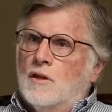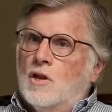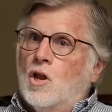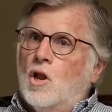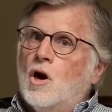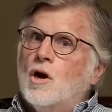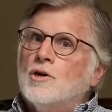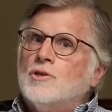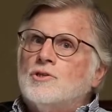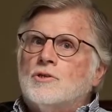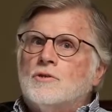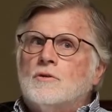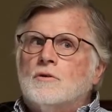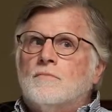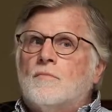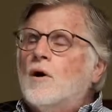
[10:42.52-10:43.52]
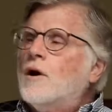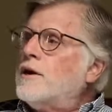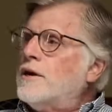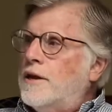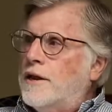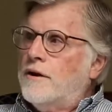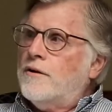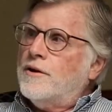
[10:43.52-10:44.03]
larger
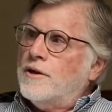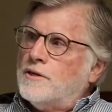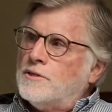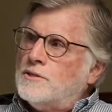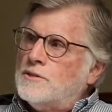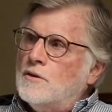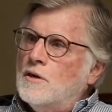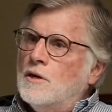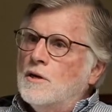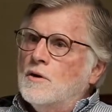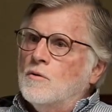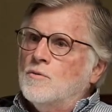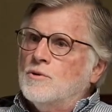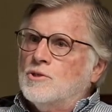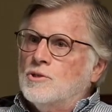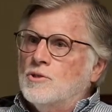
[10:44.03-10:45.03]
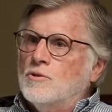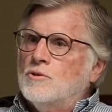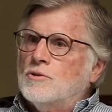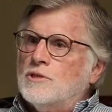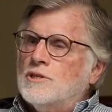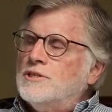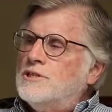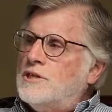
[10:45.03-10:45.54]
market areas, which
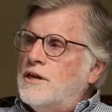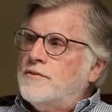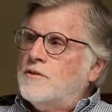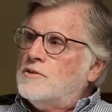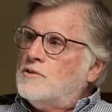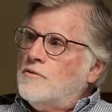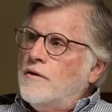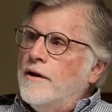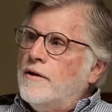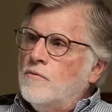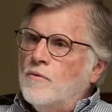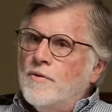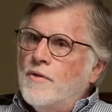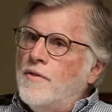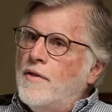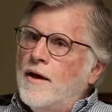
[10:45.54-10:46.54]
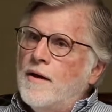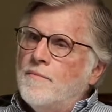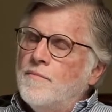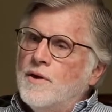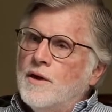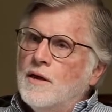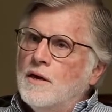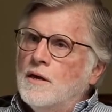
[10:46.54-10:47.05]
usually set the trend, whether that
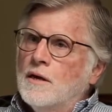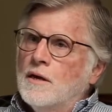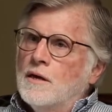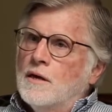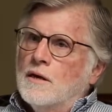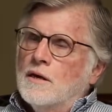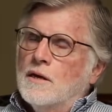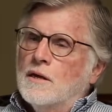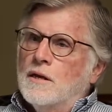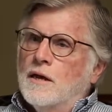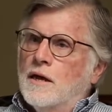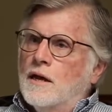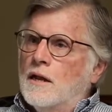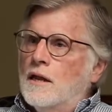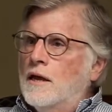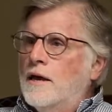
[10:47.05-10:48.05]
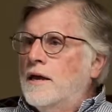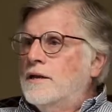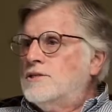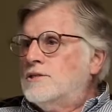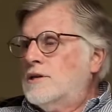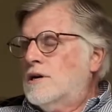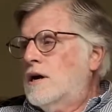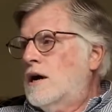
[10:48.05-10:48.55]
be in LA,
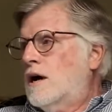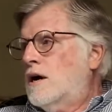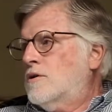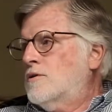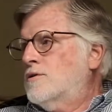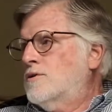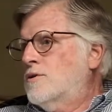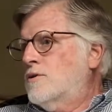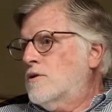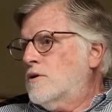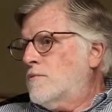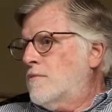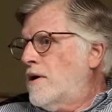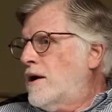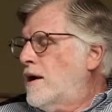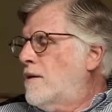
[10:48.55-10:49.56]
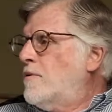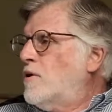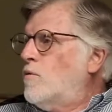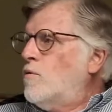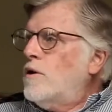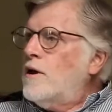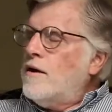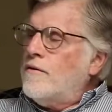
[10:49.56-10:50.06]
Chicago, New York, Miami,
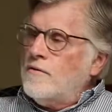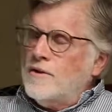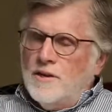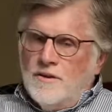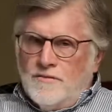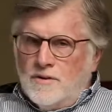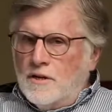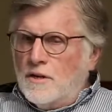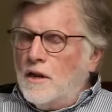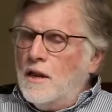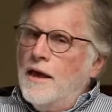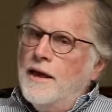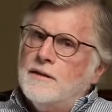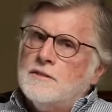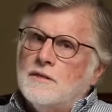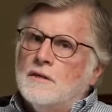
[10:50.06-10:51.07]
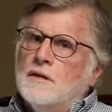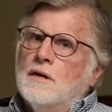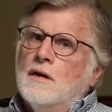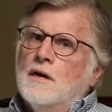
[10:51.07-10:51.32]
whatever, even Atlanta.